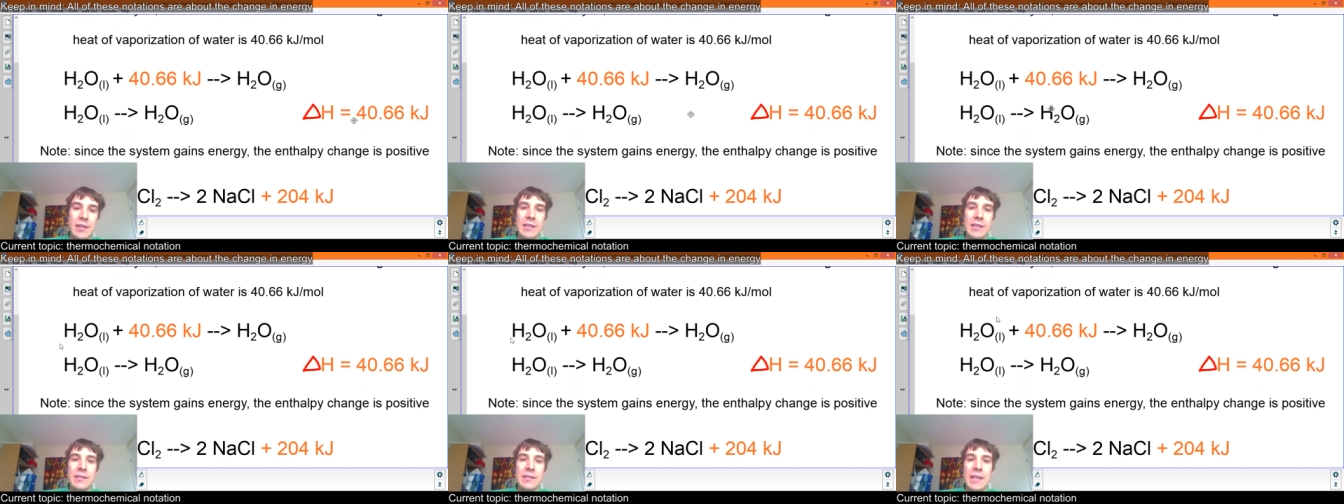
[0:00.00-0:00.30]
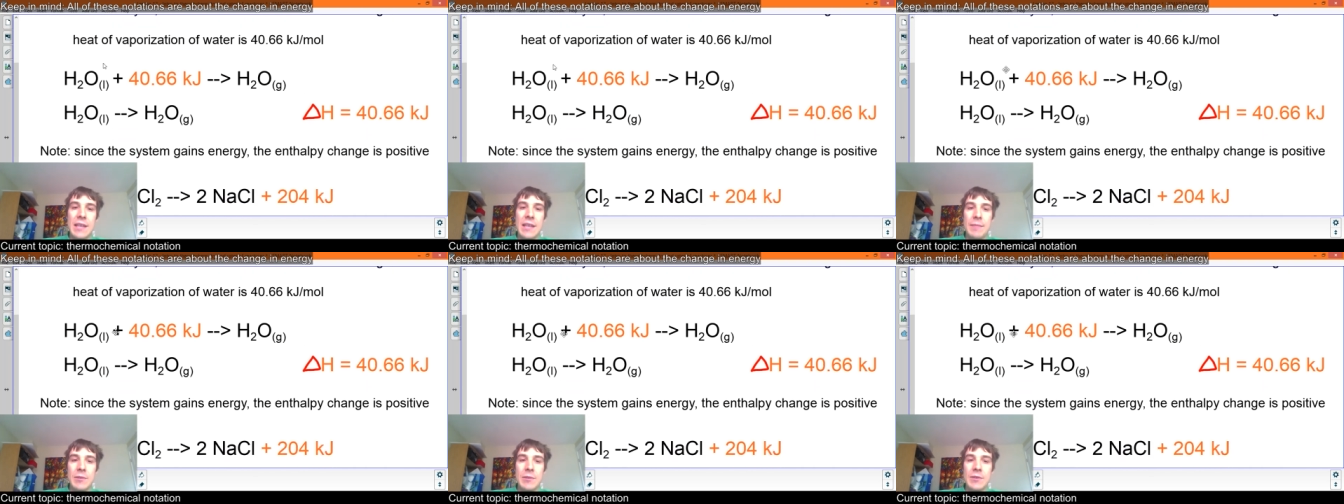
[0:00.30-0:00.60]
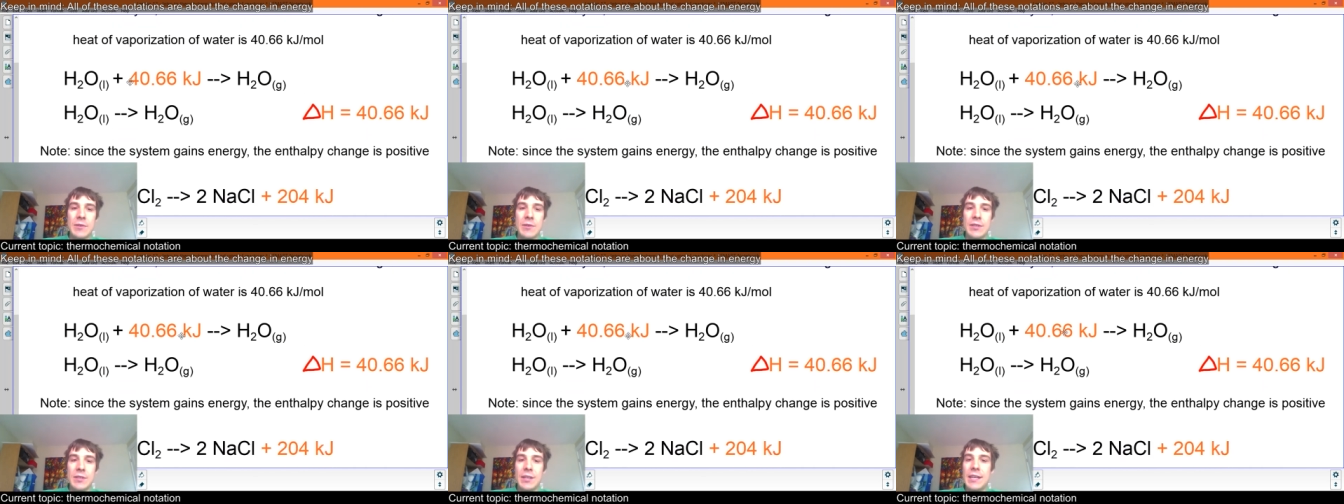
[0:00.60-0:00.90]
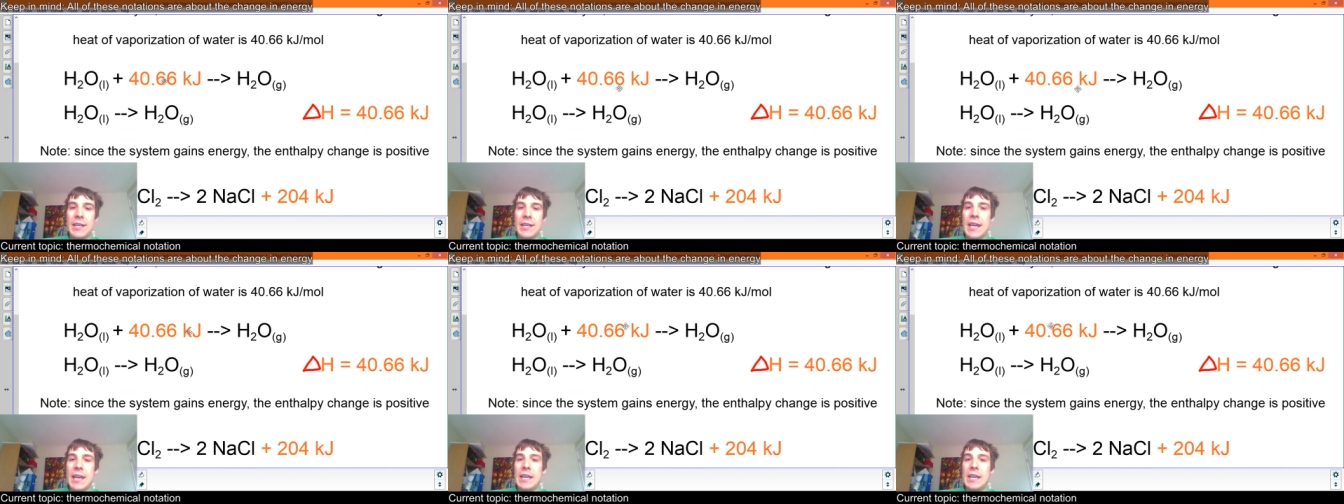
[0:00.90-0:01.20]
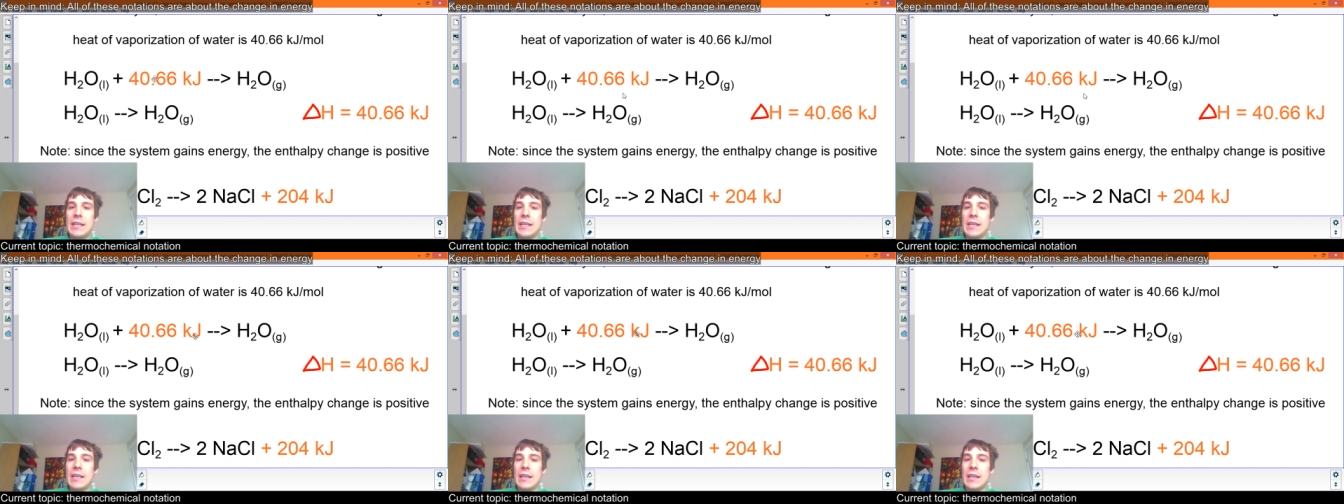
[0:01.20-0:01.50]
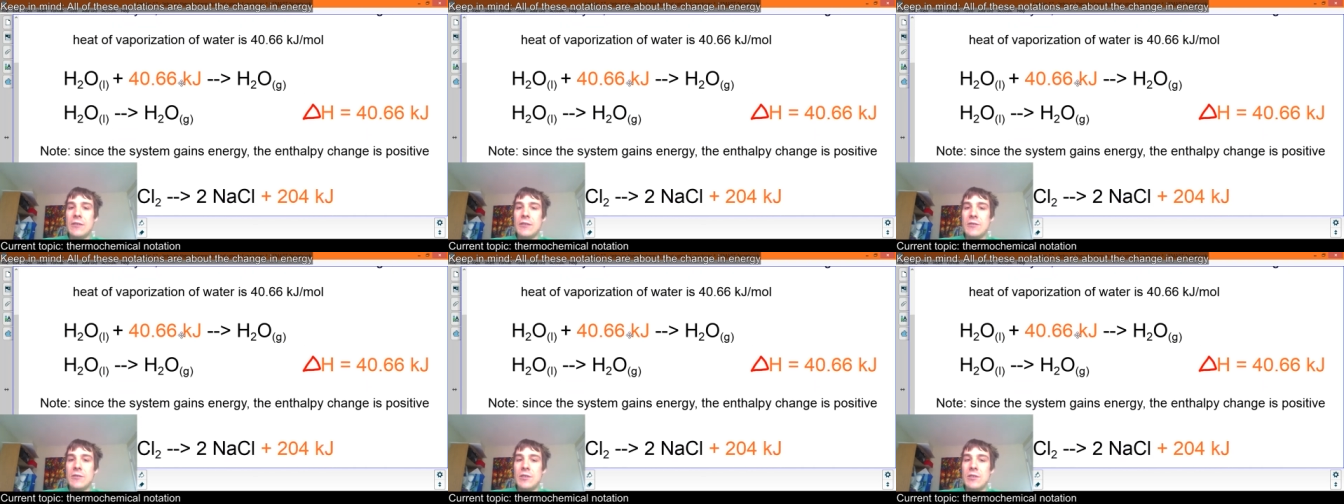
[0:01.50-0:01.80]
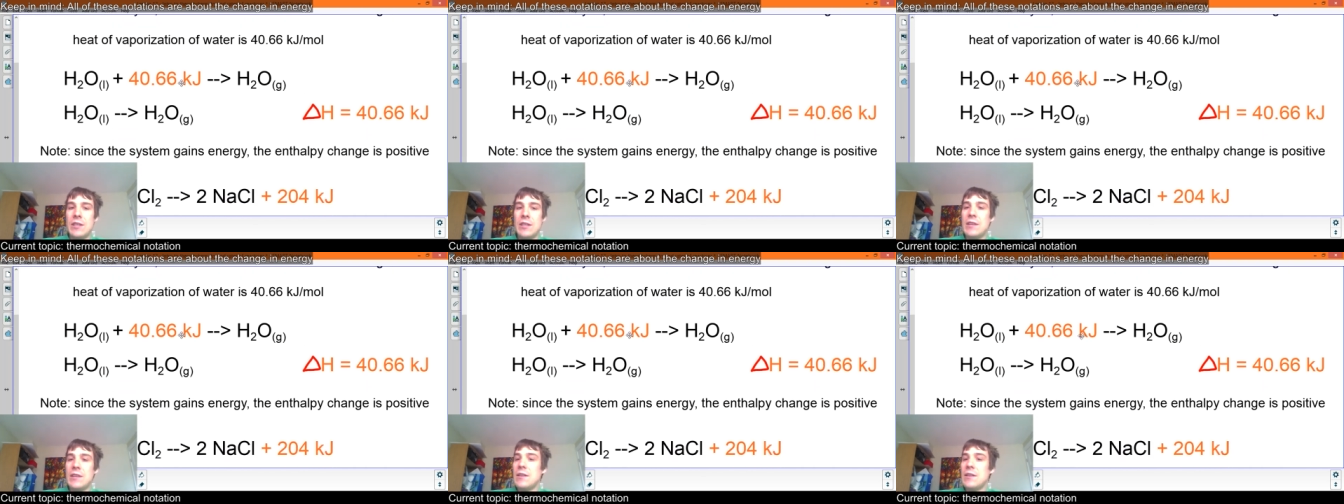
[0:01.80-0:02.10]
These chemicals are gaining
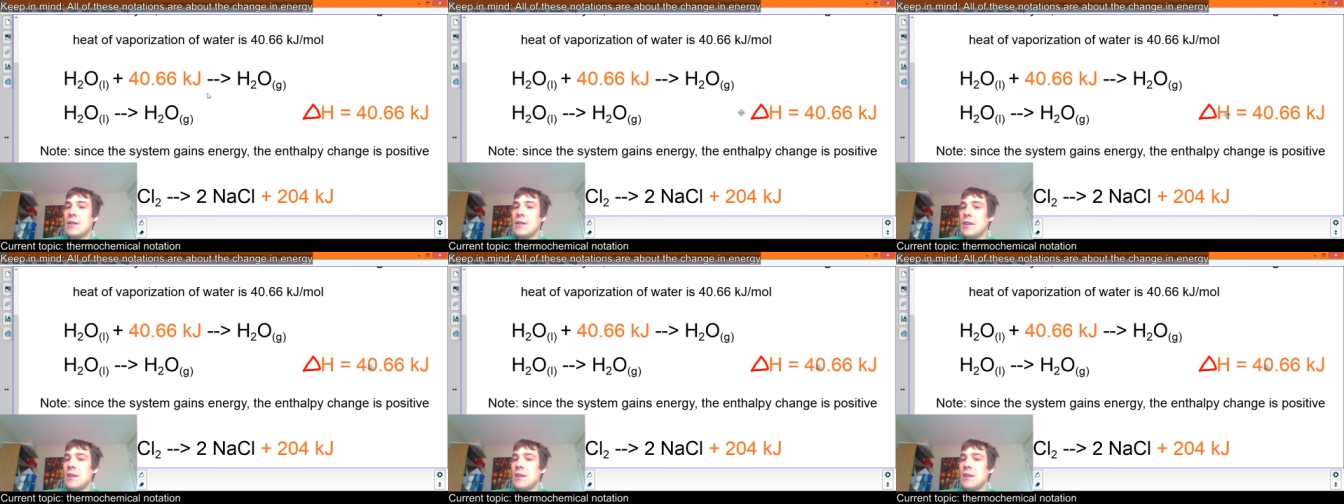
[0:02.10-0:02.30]
energy,